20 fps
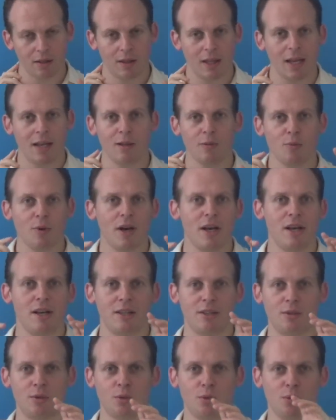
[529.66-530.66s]
10
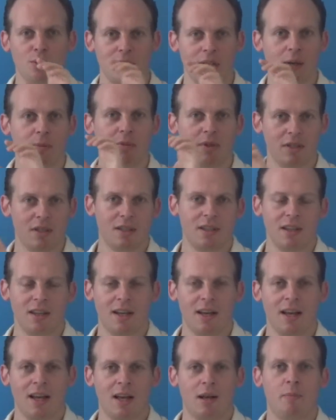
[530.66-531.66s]
ways to do something
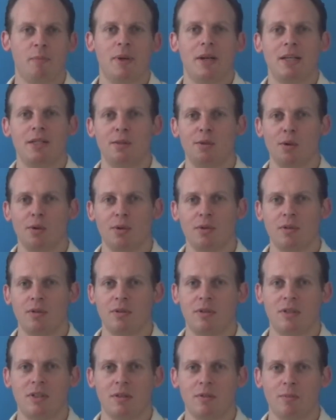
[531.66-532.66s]
based
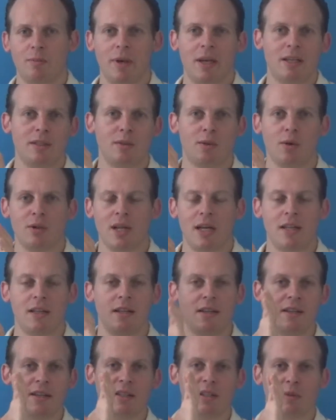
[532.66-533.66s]
on
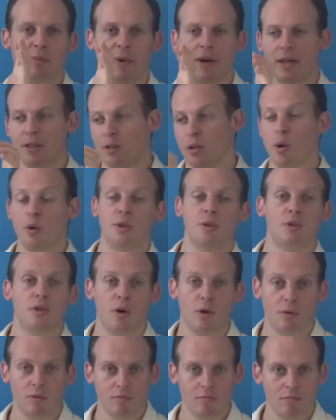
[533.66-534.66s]
ideas by
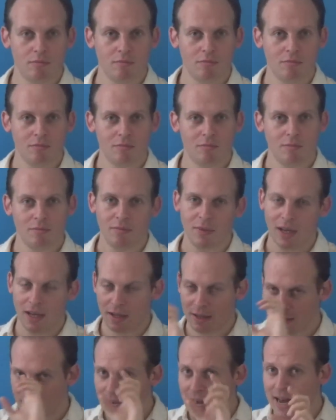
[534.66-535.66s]
so-and-so.
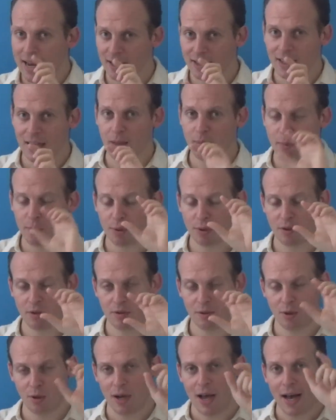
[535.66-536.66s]
And tag that
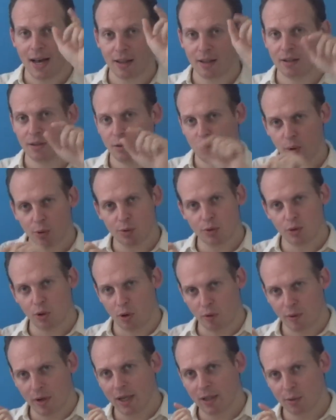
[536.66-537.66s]
person, you know, at
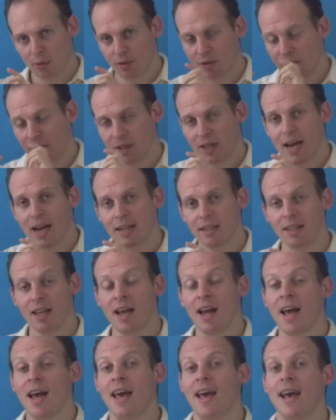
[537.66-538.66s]
so-and-so, right? So they're tagged
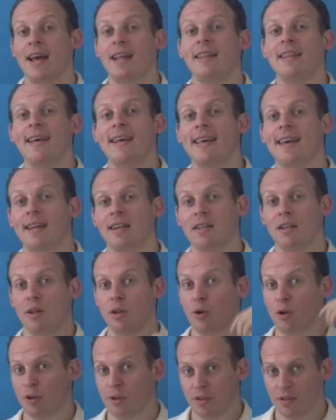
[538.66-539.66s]
and they get an
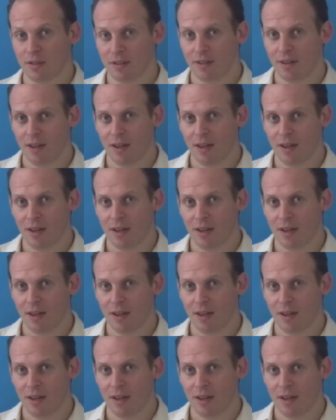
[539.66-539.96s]
alert.